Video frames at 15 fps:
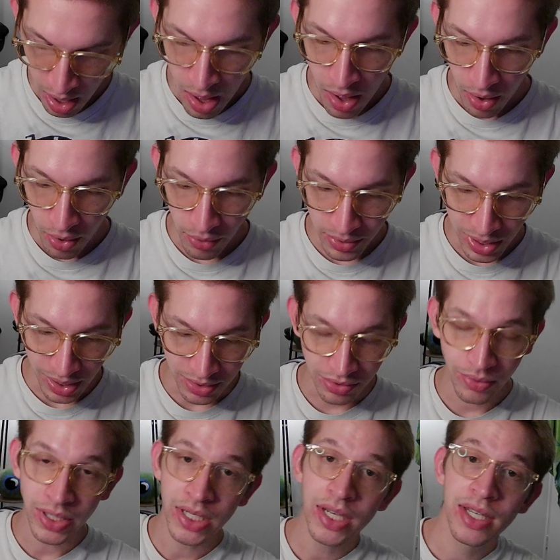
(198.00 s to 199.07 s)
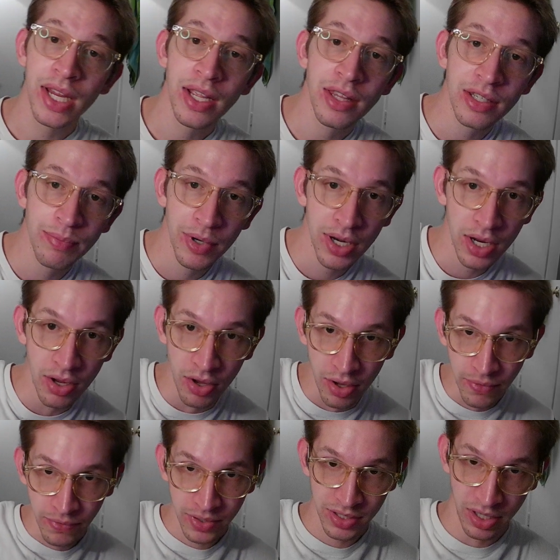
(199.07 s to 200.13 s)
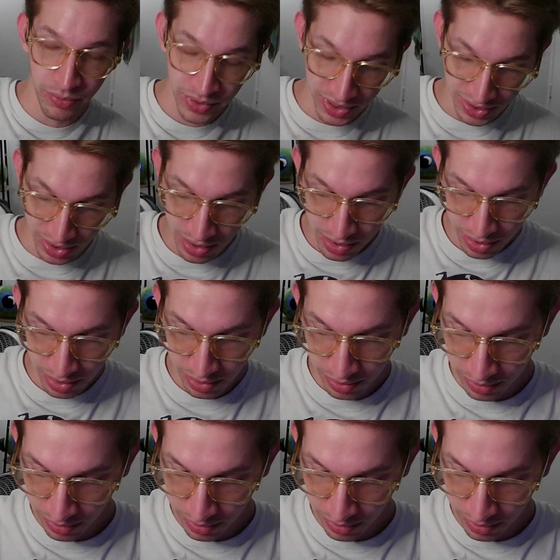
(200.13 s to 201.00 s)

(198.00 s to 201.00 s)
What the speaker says: Oh yeah, so I did take this Monday off because I was sick.